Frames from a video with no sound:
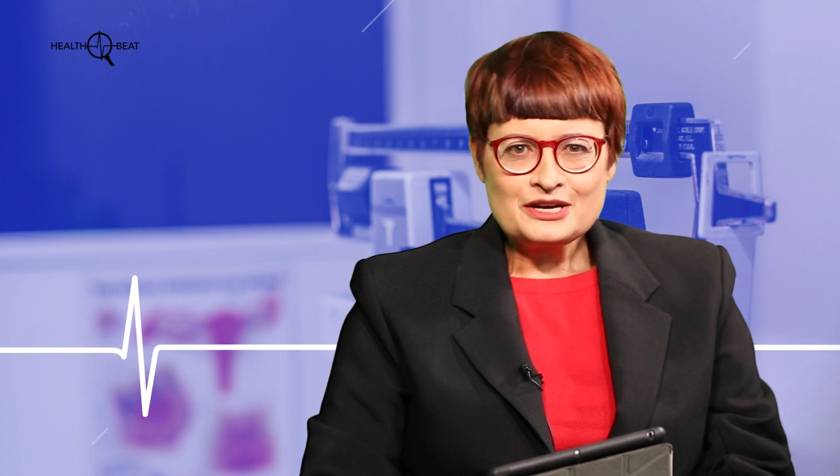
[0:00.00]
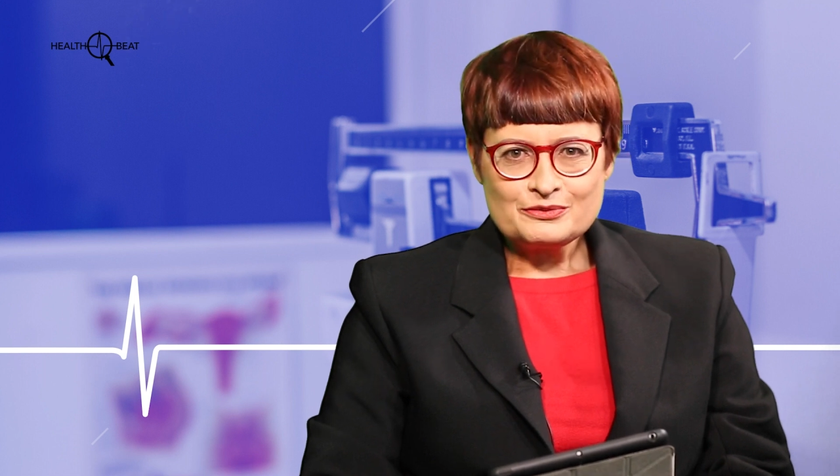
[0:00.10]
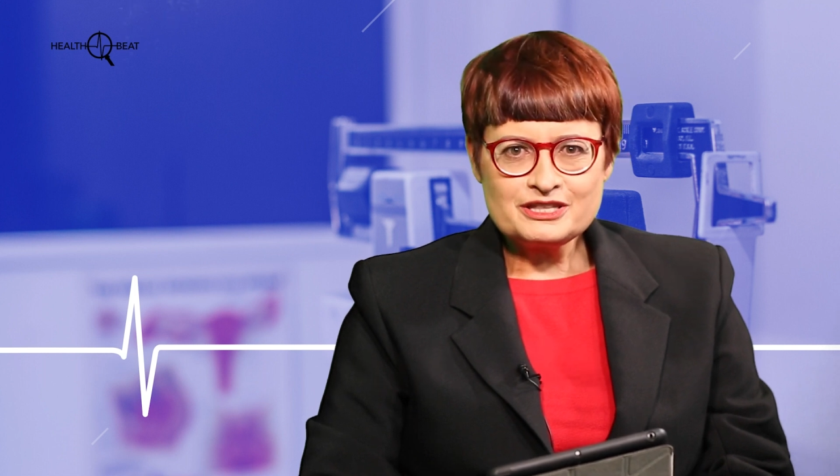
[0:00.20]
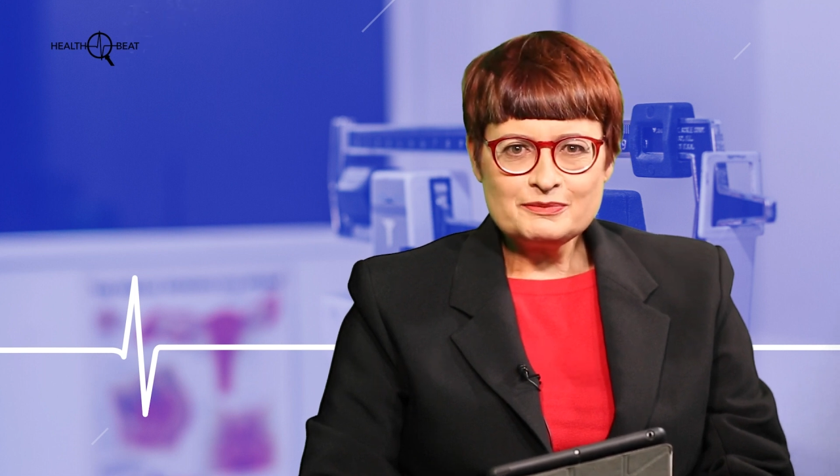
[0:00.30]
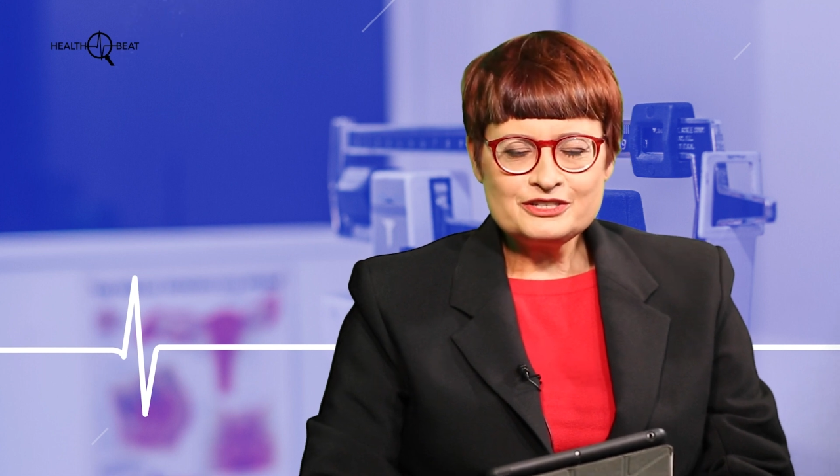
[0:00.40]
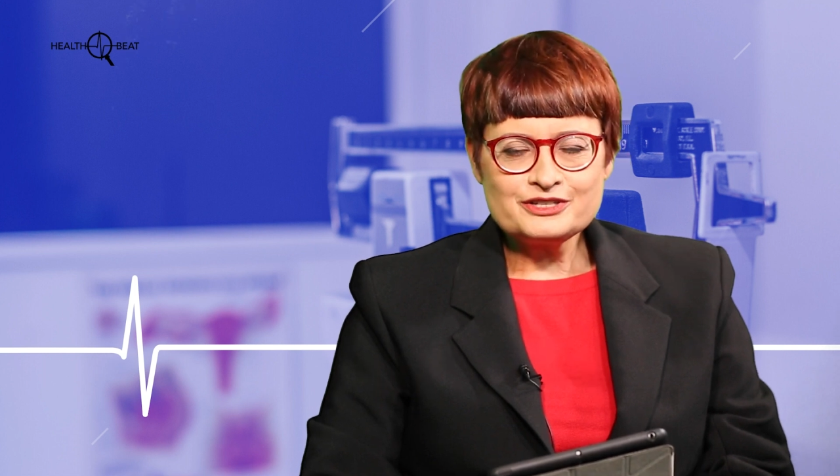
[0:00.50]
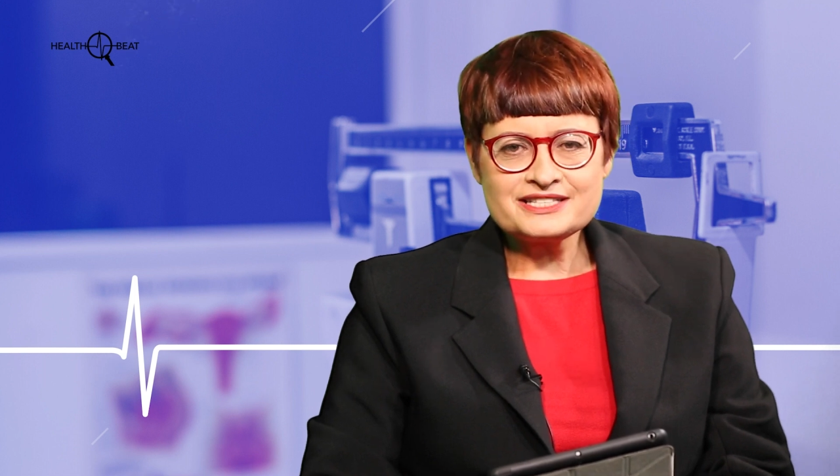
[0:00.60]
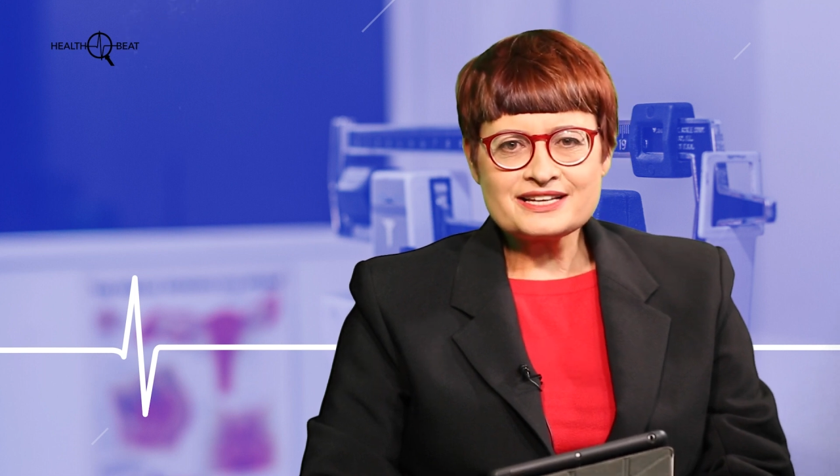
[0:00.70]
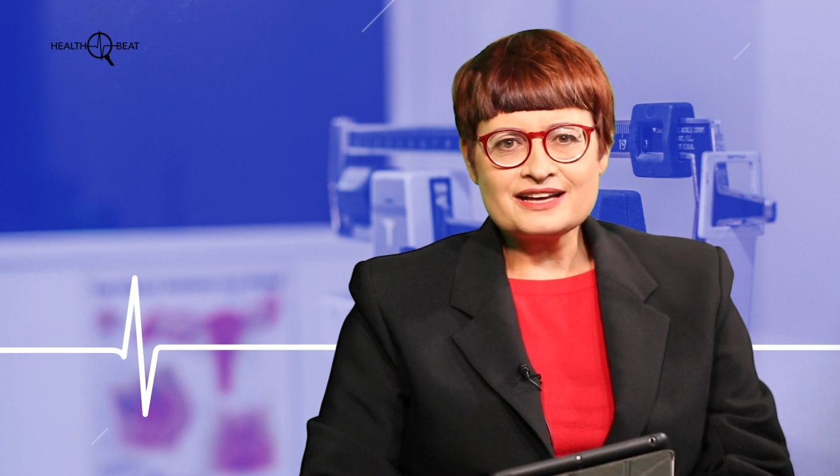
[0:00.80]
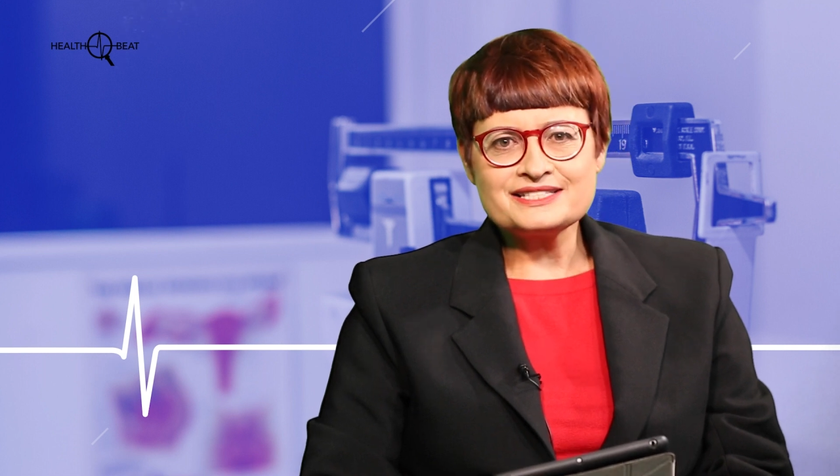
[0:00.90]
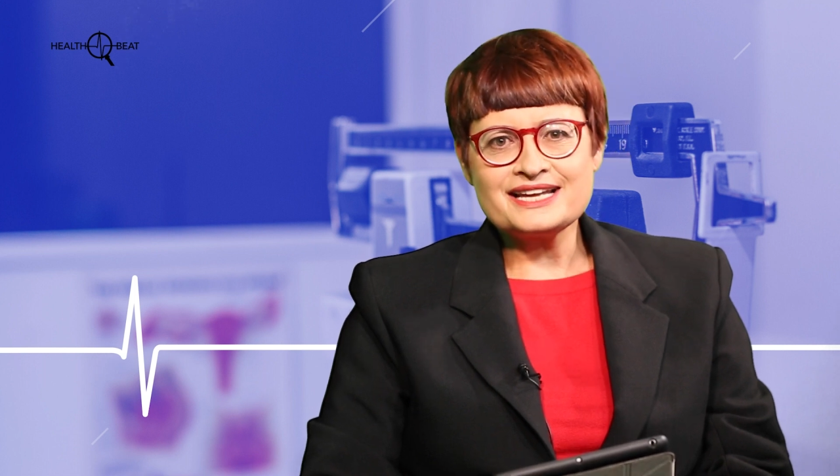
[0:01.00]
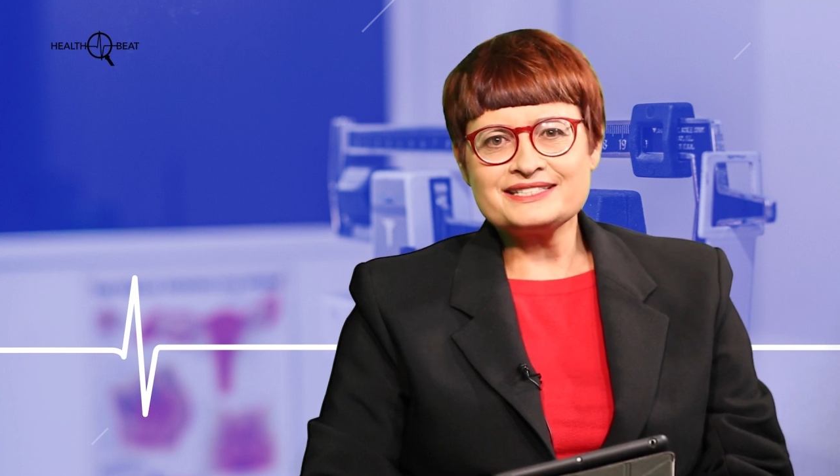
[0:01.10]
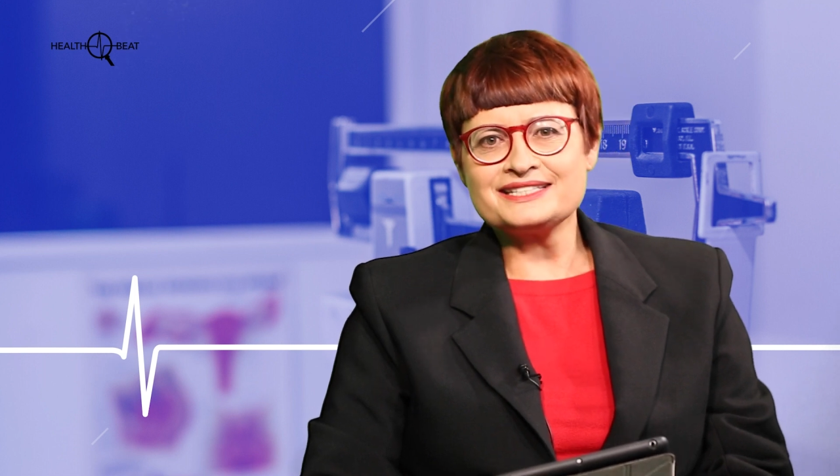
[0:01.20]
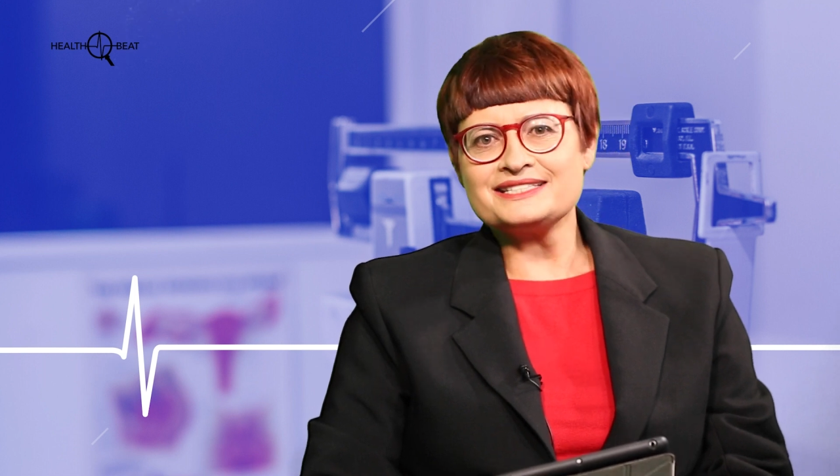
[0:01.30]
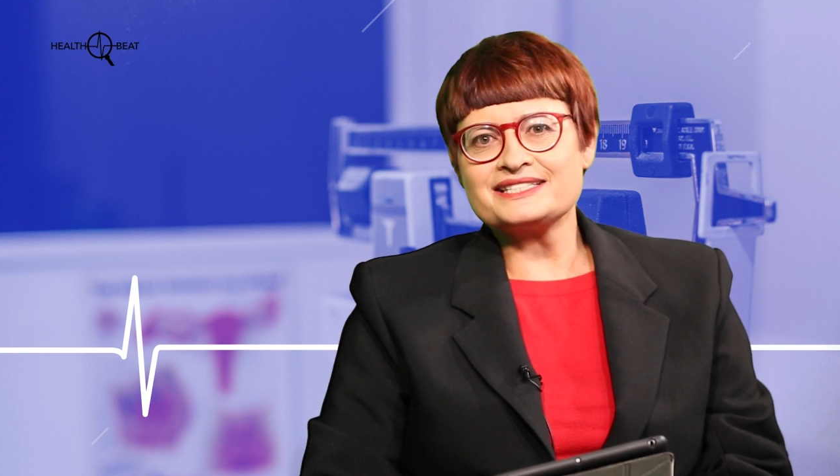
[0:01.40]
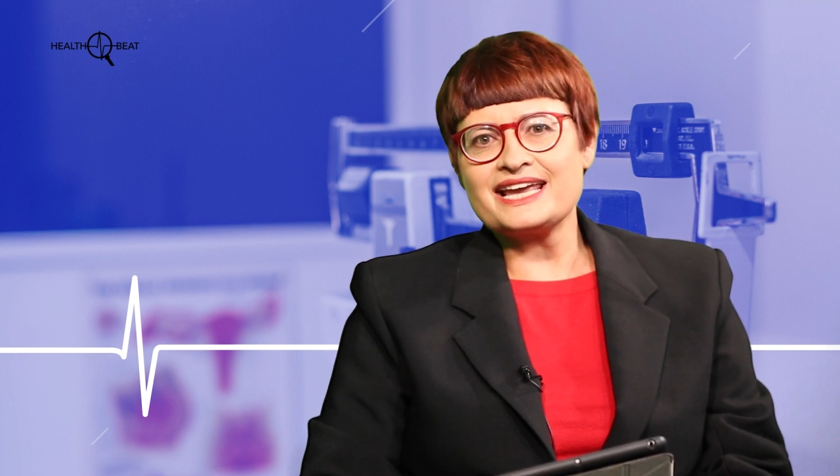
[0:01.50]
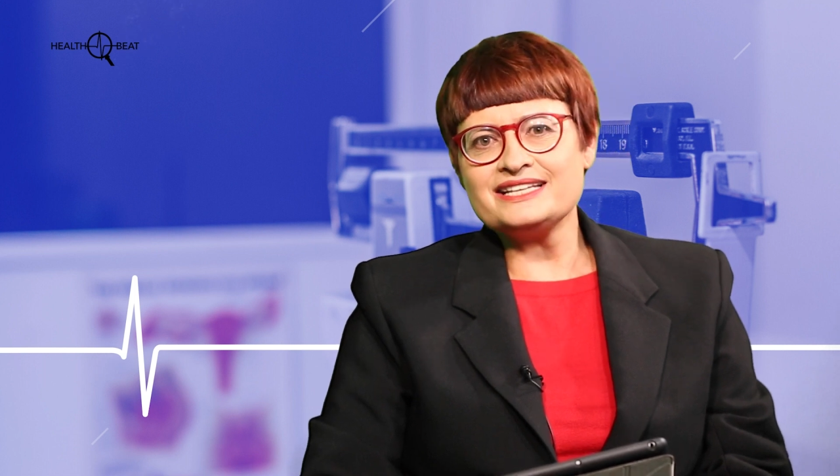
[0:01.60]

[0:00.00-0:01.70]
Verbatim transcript: With me to discuss that is